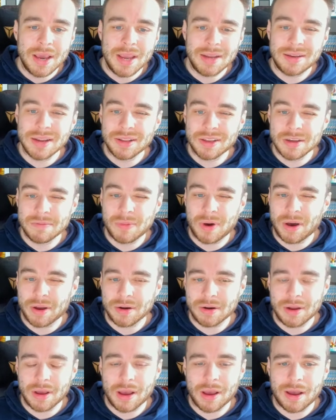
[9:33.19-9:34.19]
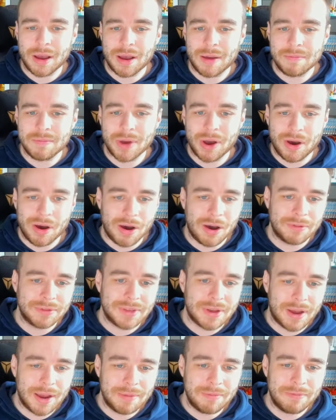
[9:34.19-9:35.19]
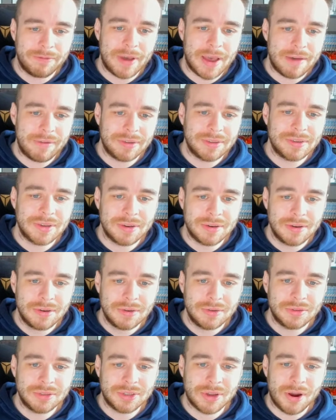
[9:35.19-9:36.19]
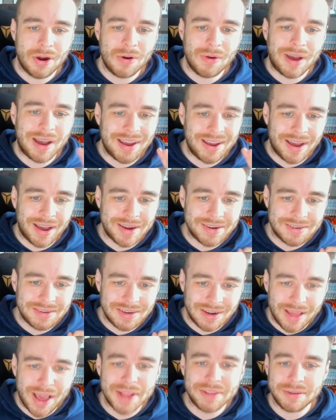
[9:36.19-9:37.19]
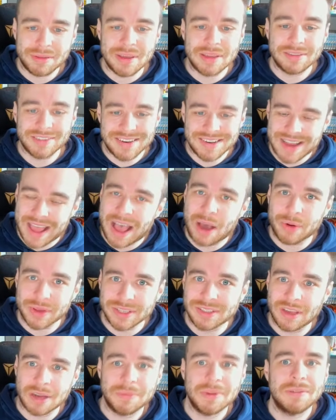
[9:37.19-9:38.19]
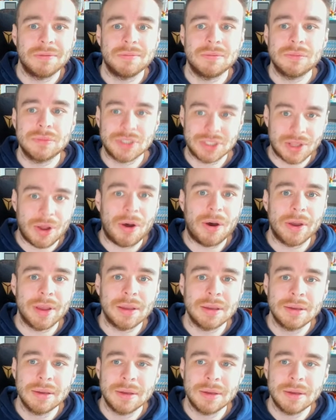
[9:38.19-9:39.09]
He did come on at half-time for Everton, so I'd like to think that now he's going to be starting.